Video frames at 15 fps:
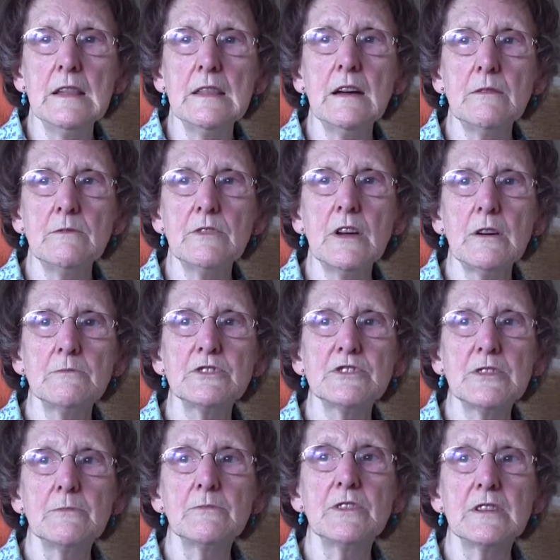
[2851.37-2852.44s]
that that was
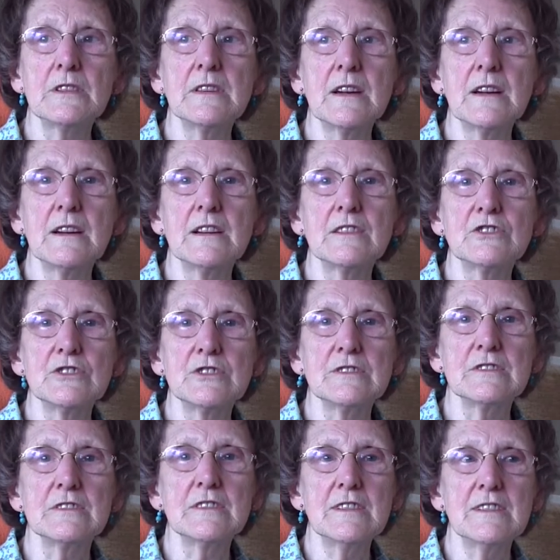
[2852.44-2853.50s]
something that I had
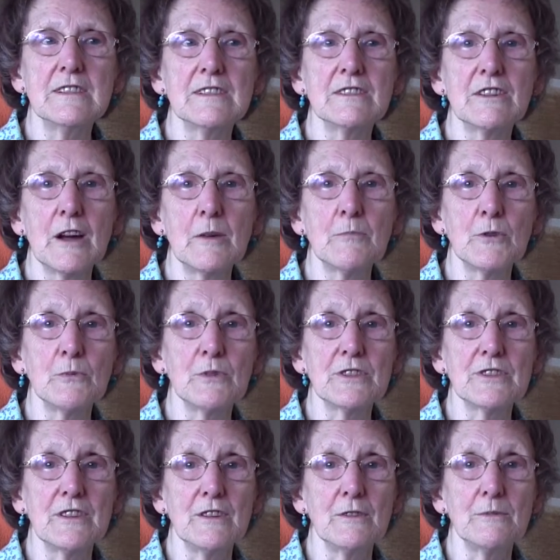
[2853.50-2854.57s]
to uh, grapple
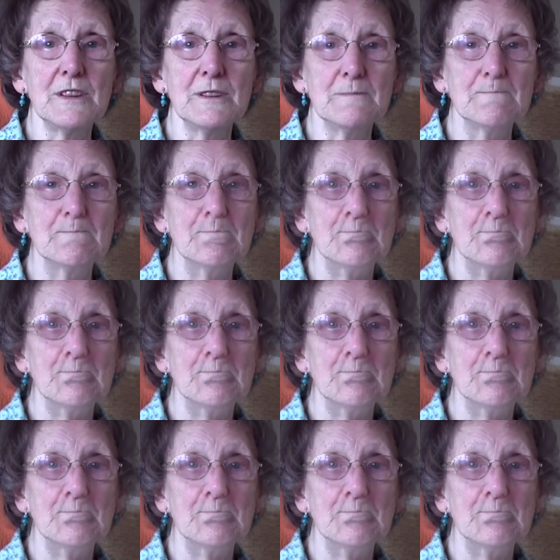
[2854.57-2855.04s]
with in a way.